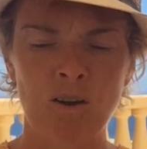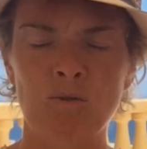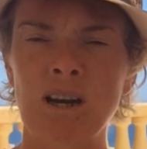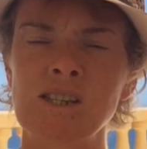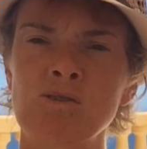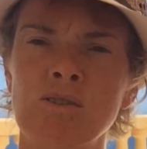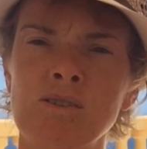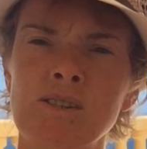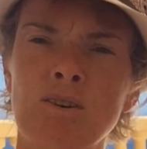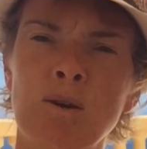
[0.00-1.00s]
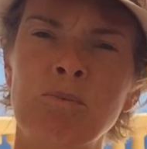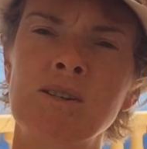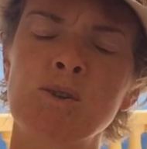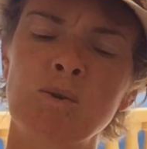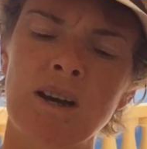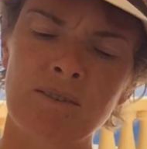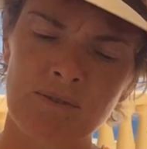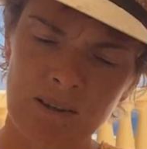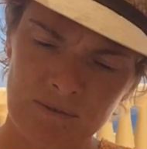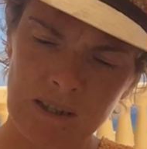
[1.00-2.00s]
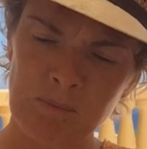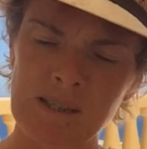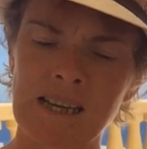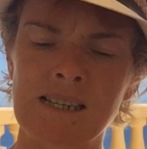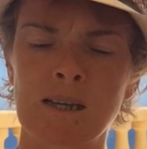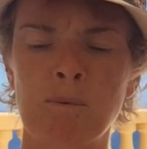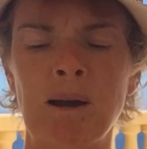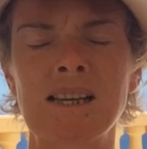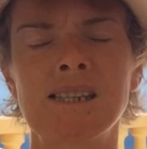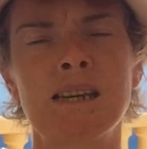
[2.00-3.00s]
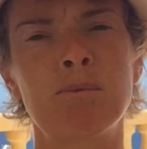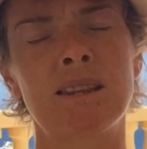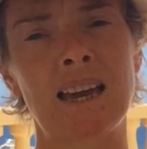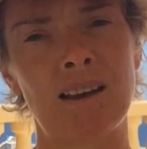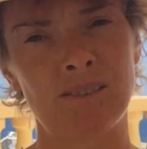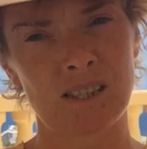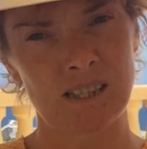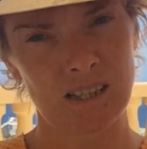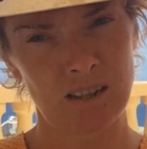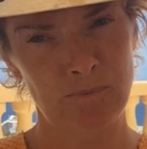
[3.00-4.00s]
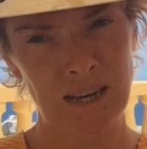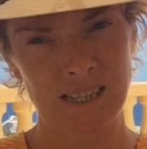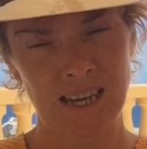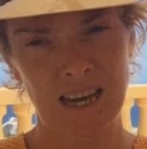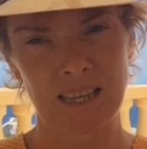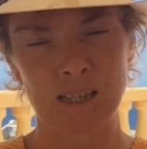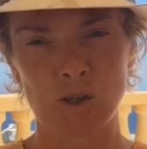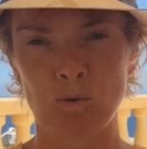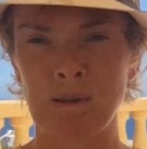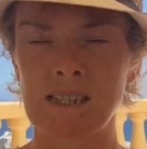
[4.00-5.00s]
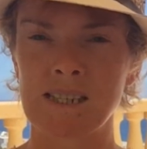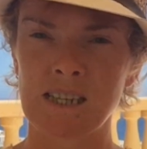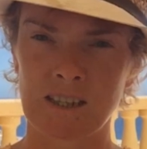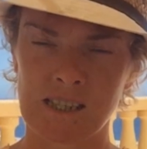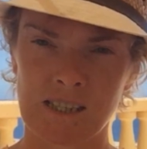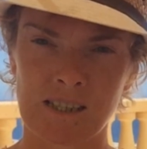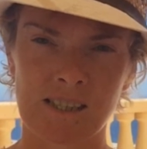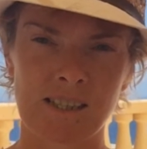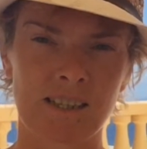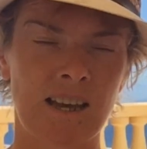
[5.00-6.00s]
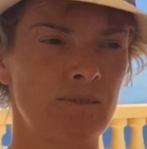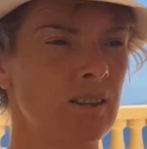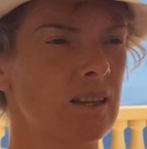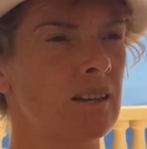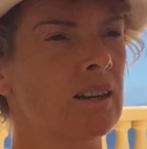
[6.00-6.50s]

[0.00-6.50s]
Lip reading: Restaurants are open to a 50% capacity, but they have to still maintain the 2-meter distance and have